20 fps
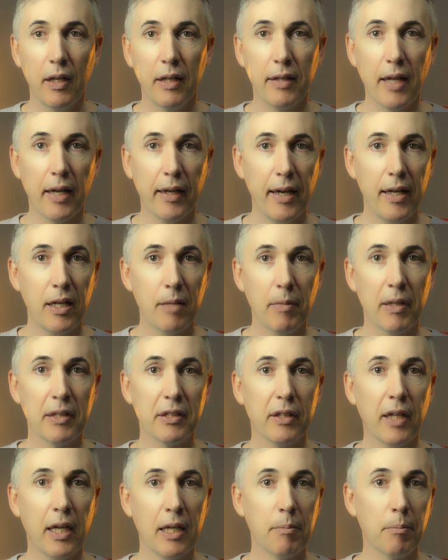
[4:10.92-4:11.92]
That cat and mouse
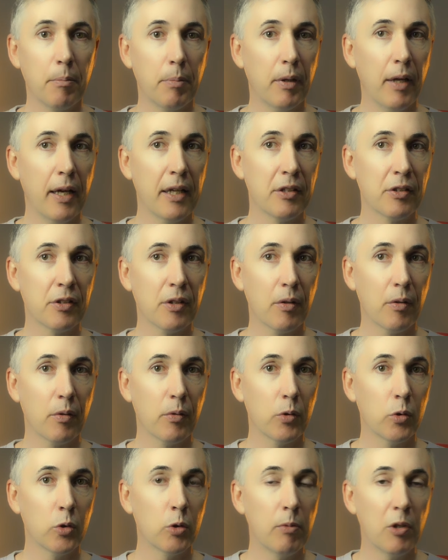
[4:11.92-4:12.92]
game plays
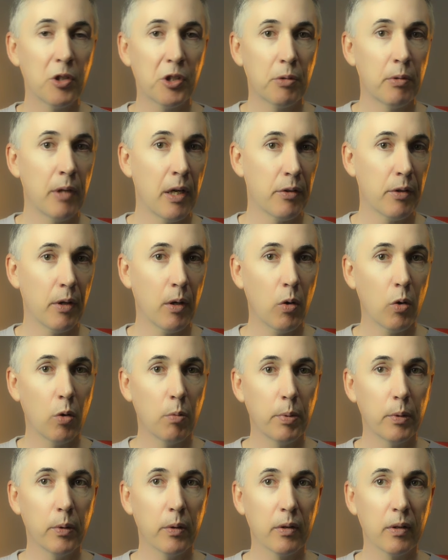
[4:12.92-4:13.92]
almost throughout the whole
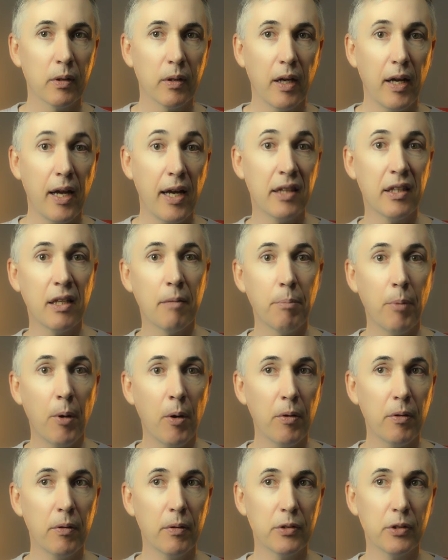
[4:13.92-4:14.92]
book, and they're
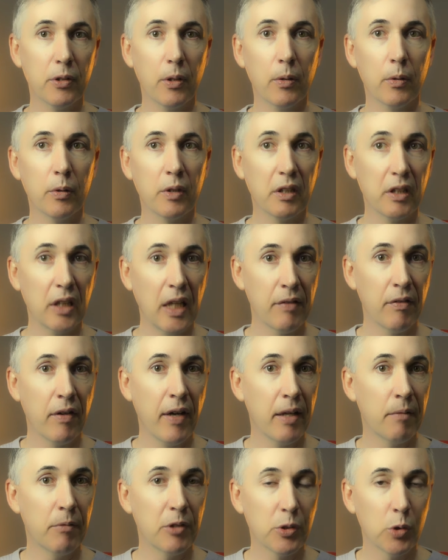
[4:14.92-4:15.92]
both so clever
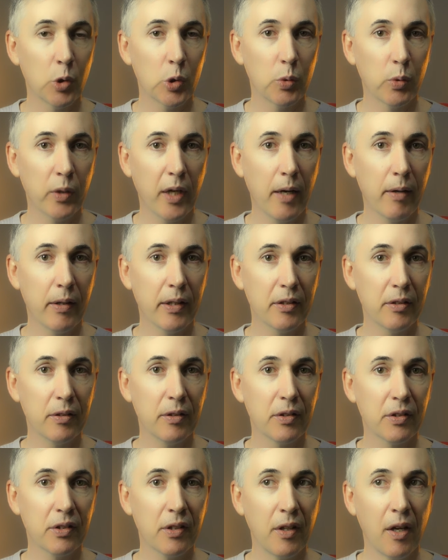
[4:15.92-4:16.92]
and resourceful
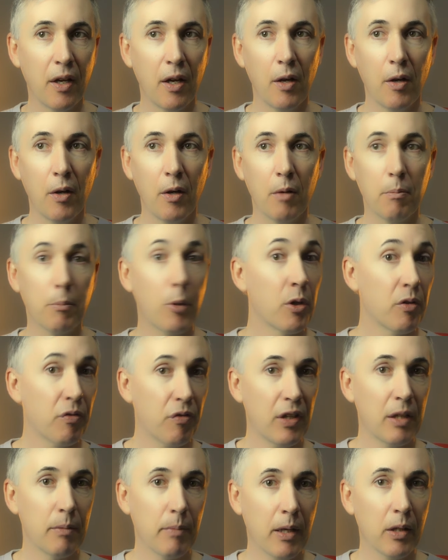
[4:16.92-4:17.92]
characters. Both
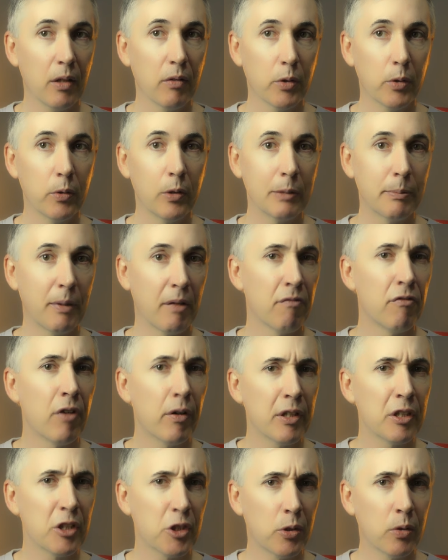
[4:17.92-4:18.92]
female, of course, but
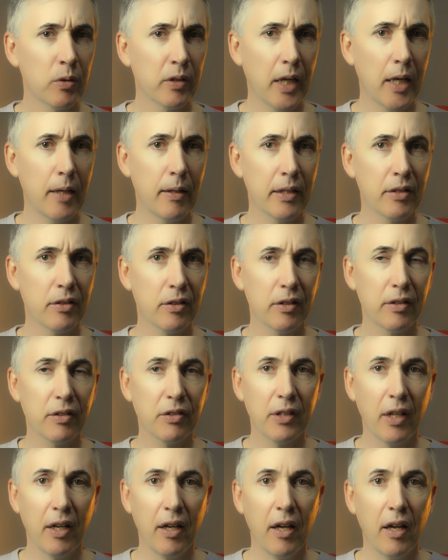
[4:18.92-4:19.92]
very strong
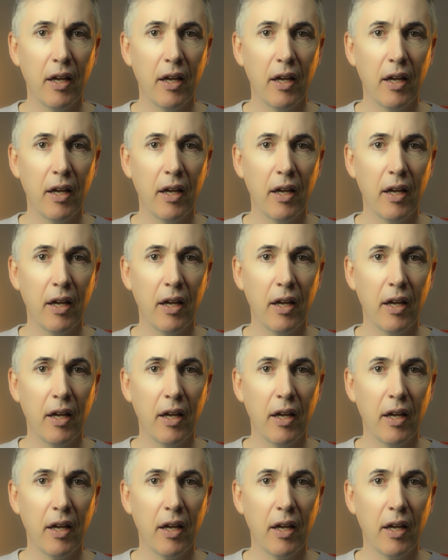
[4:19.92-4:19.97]
characters.